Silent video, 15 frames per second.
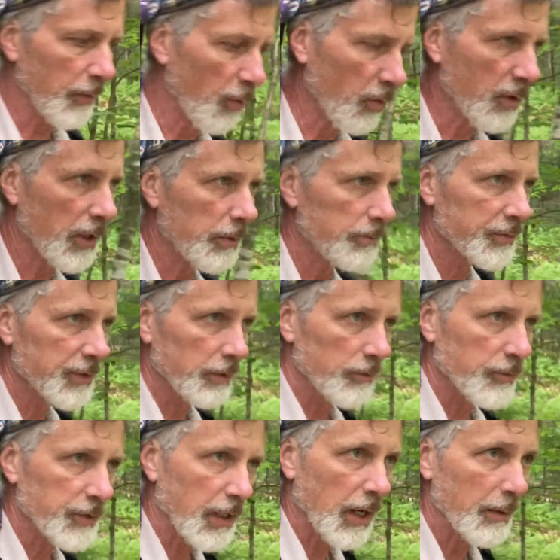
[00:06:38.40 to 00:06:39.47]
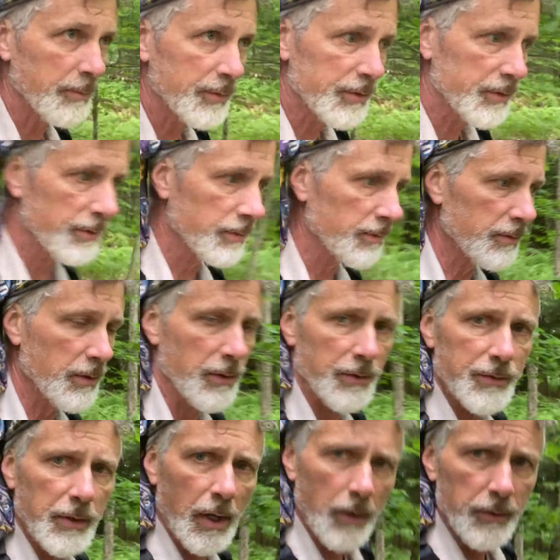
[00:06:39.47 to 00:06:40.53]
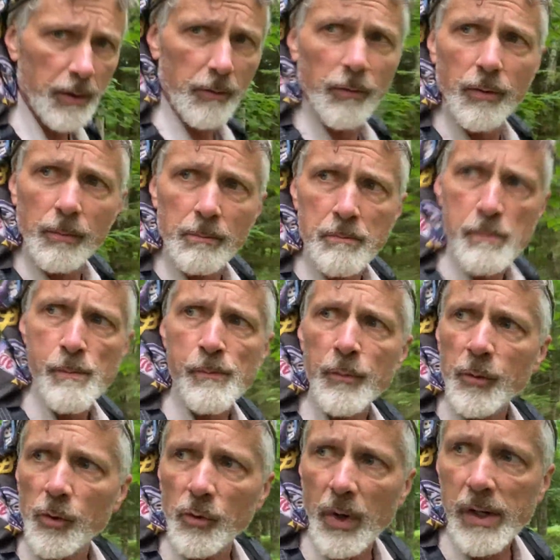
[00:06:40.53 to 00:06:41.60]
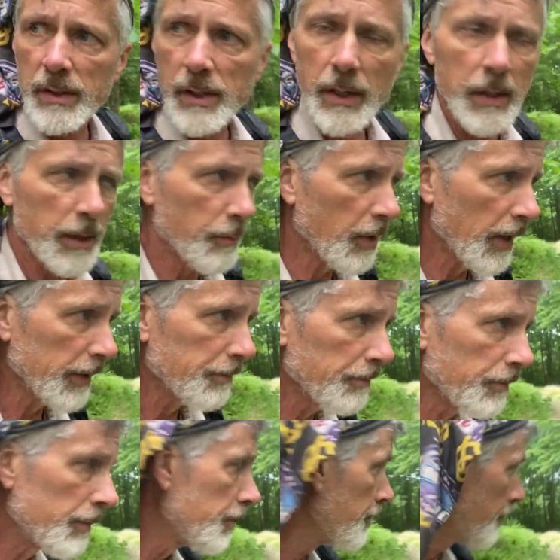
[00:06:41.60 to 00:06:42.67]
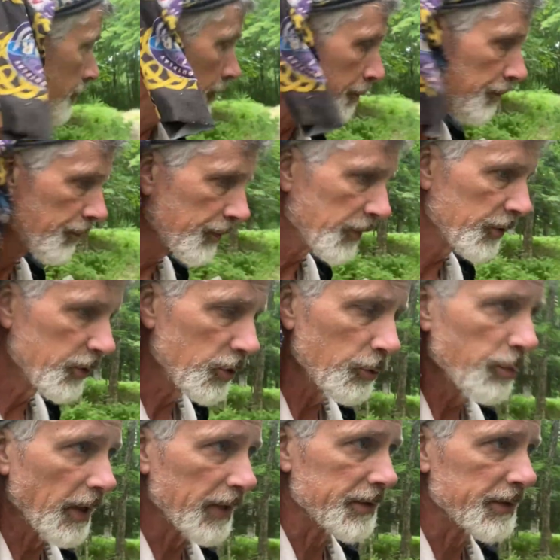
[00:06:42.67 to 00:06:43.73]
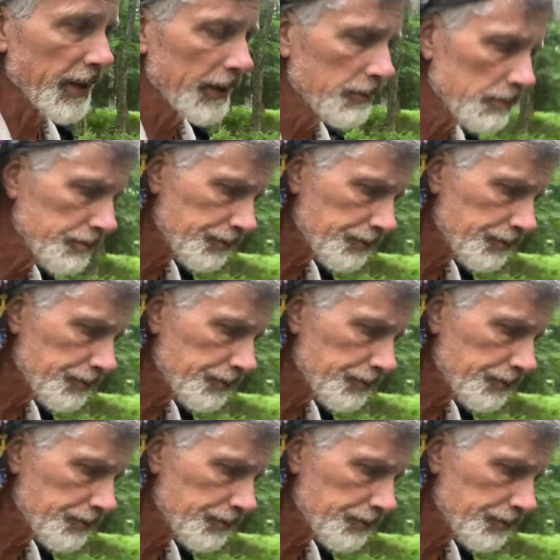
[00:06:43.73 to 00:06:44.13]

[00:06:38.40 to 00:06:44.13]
woke up several times to the sound of rain hitting my duplex tent.